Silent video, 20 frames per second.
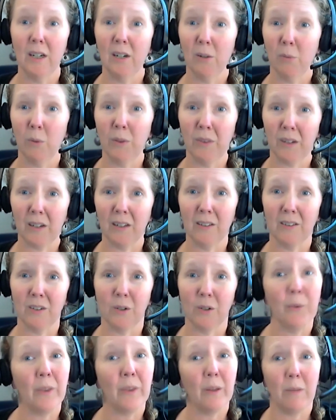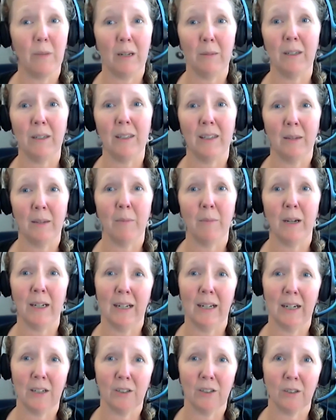with the concern that maybe it might
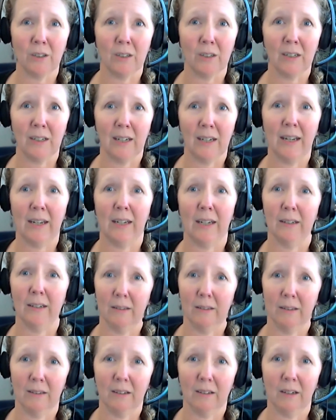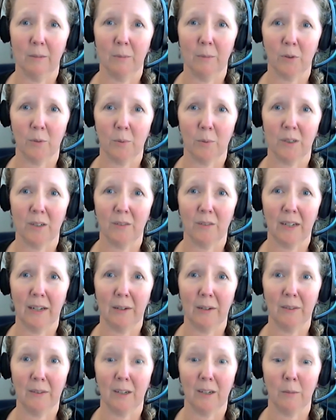actually enhance absorption of
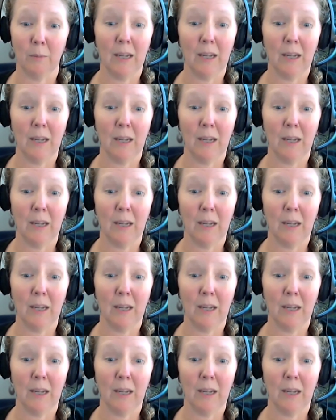calcium.